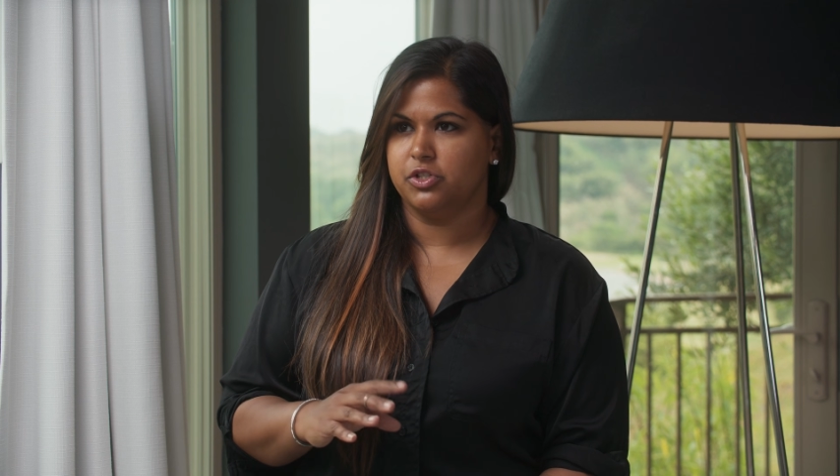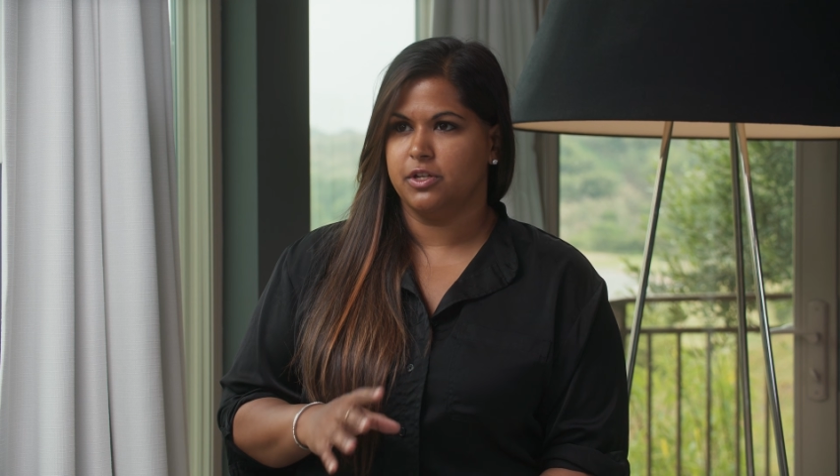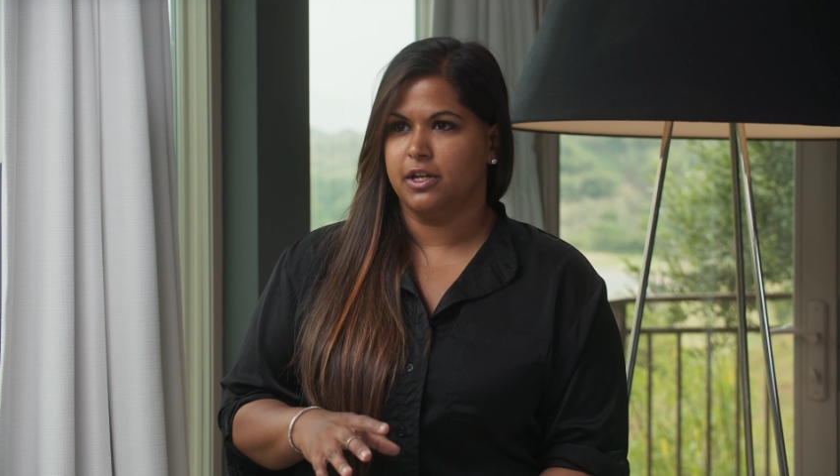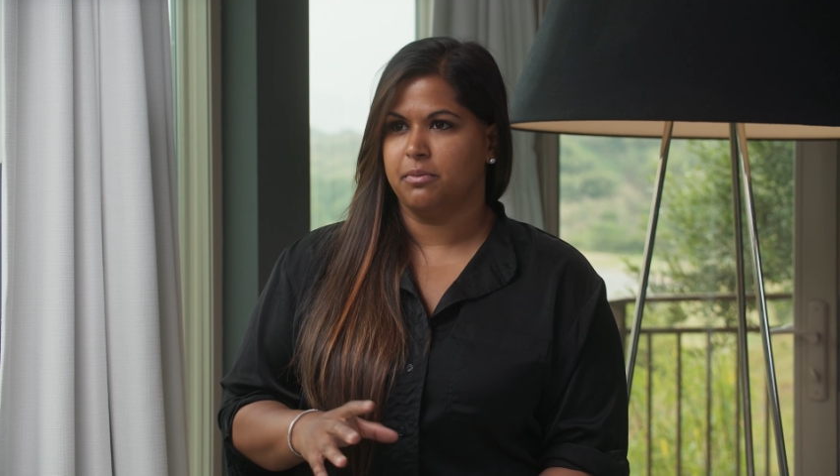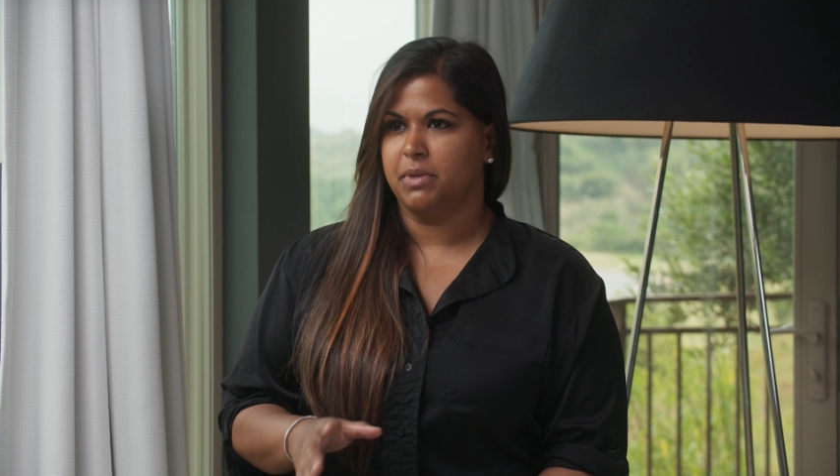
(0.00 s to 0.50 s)
the
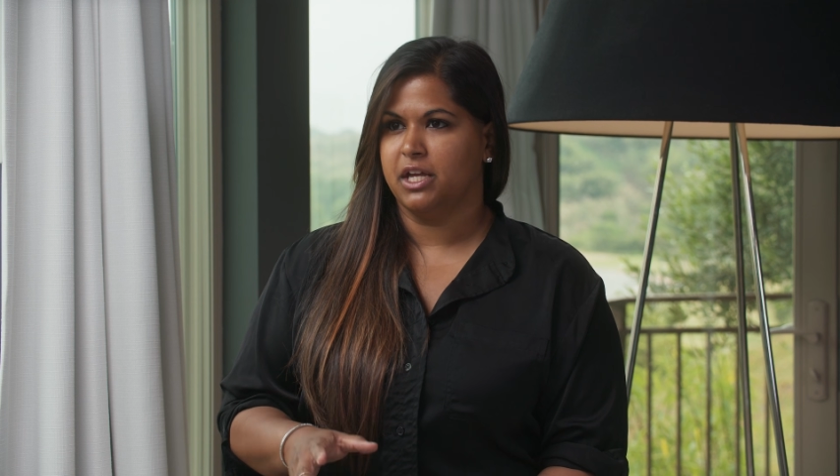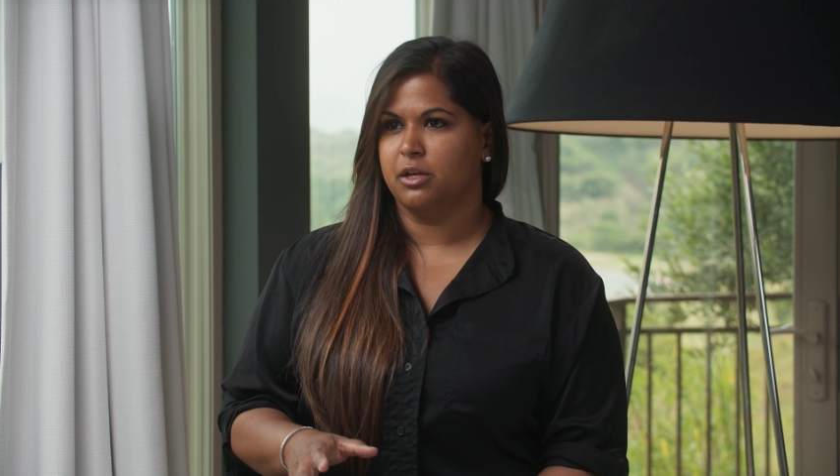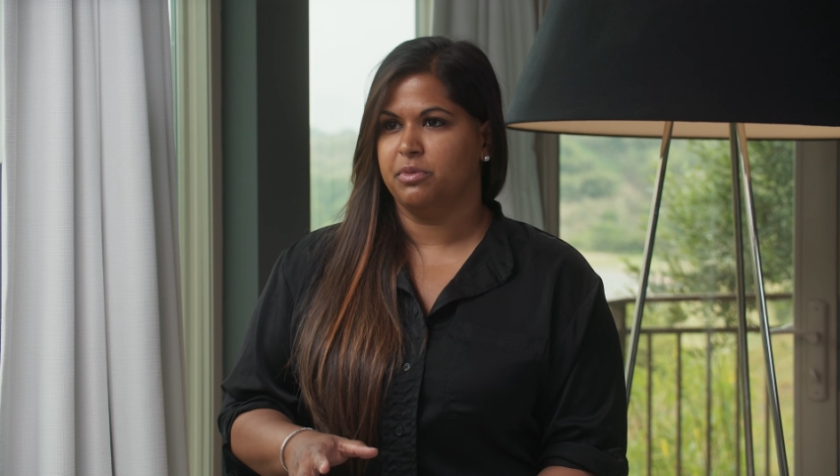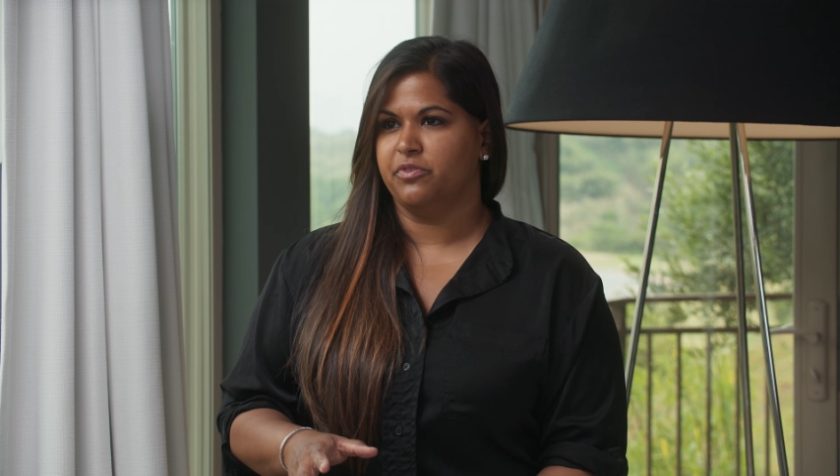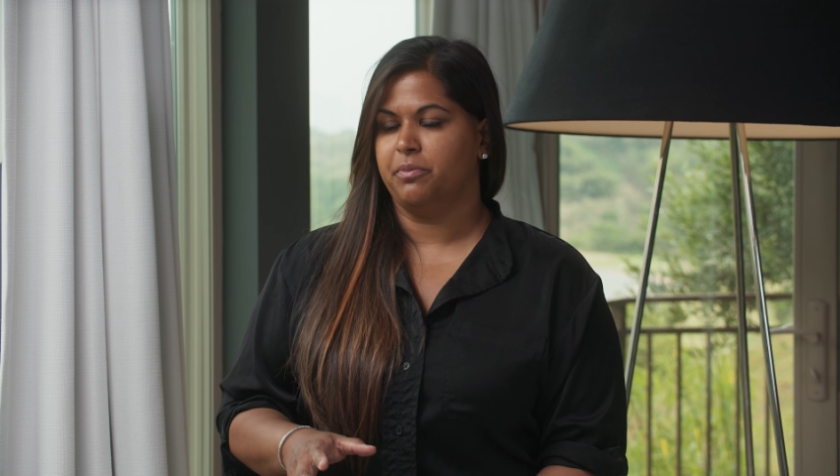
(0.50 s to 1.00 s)
genetic
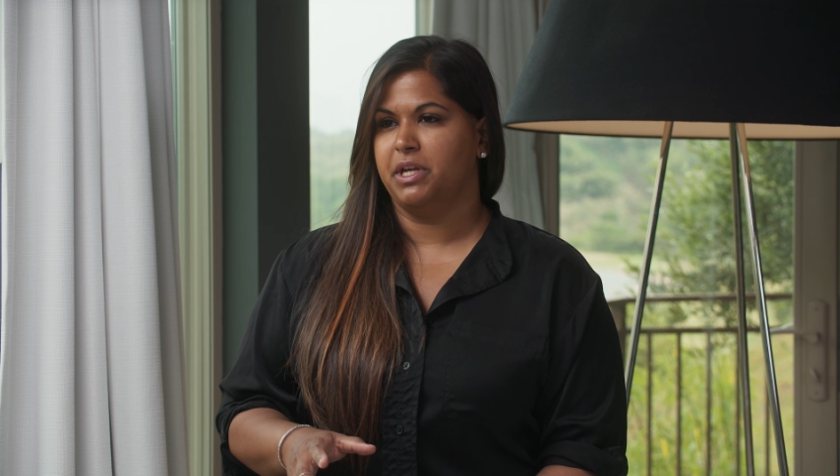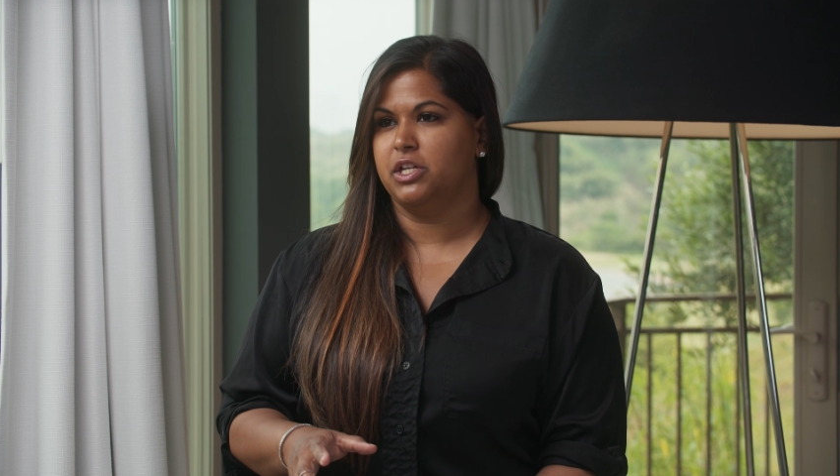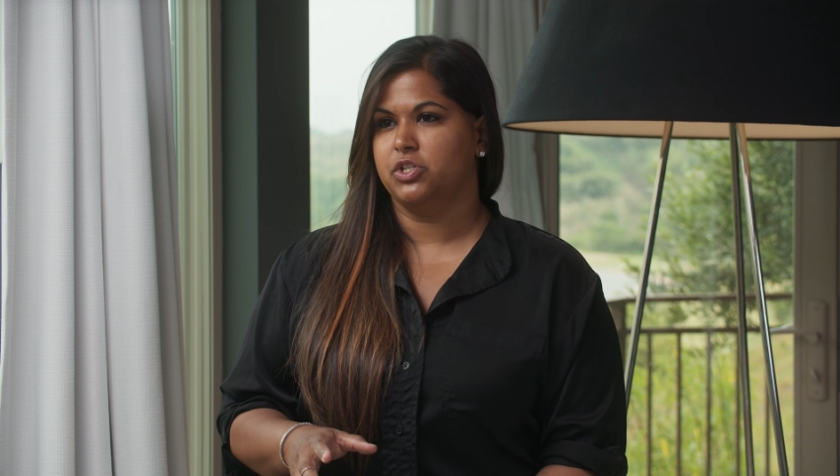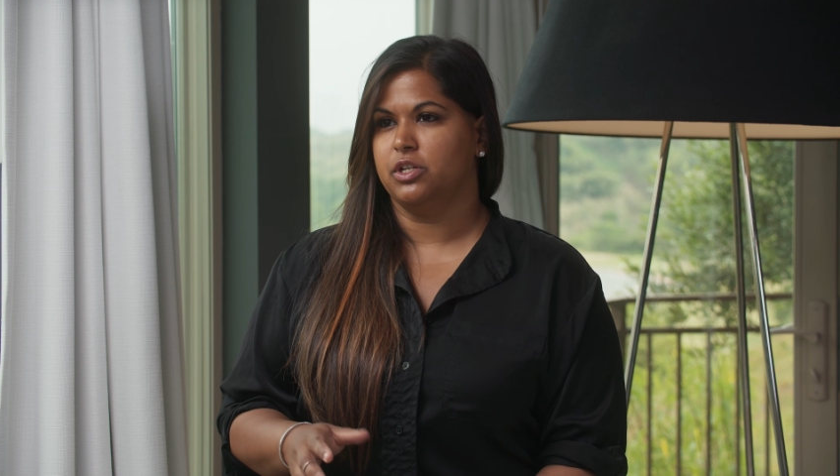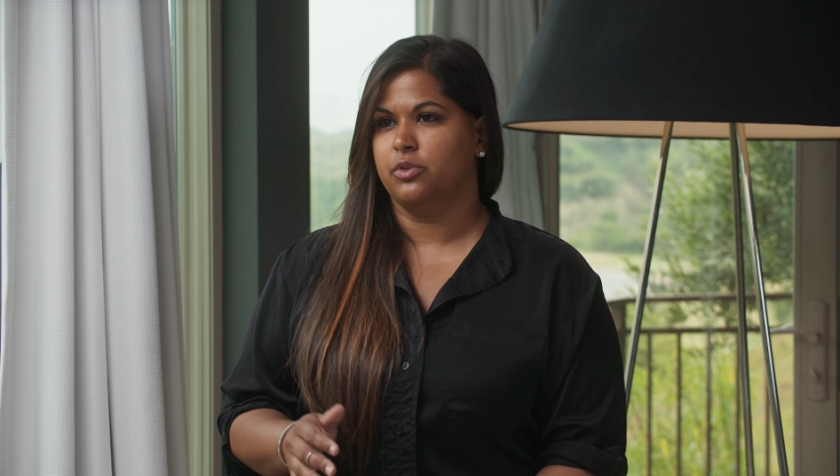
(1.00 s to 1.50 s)
makeup of a
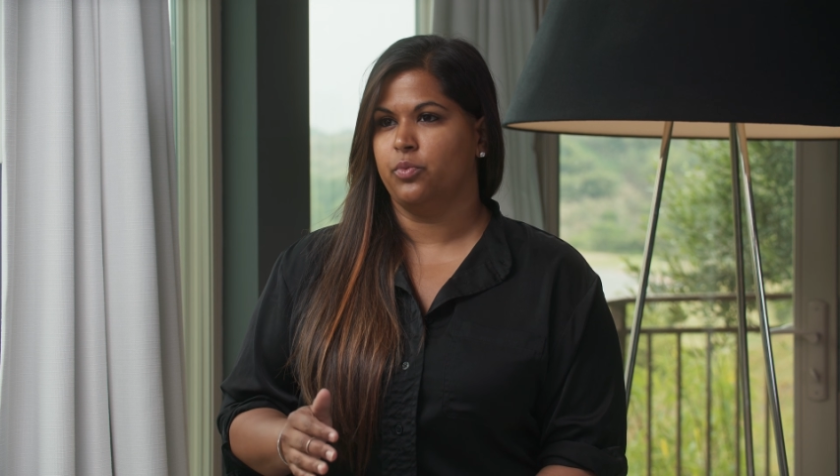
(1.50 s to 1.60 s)
patient